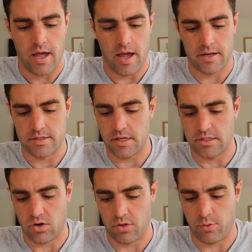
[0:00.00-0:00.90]
And he said
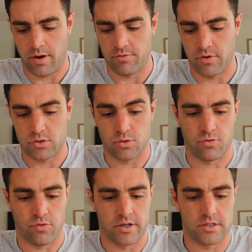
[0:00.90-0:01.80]
he's gone through our virtual
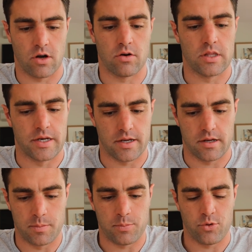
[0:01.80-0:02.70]
freestyle clinic
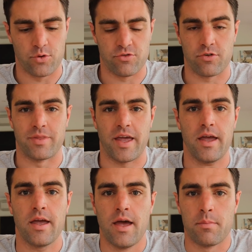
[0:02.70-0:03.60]
and improved from
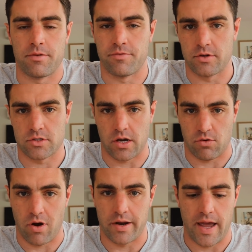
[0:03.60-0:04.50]
there, but he feels
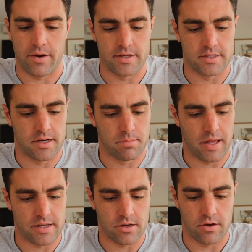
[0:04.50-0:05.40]
like right now he's hit a
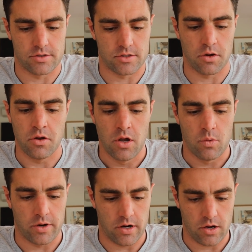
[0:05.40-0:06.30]
plateau. So
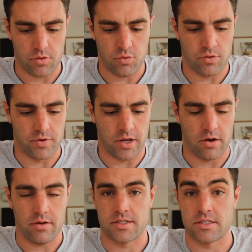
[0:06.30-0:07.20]
we're gonna go through the
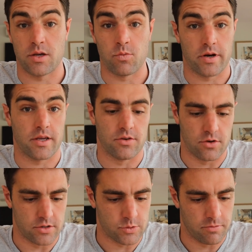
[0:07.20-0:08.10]
video and see what he can
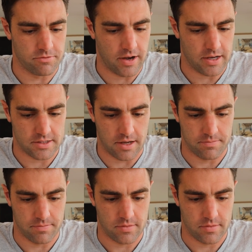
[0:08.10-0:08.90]
do to swim faster.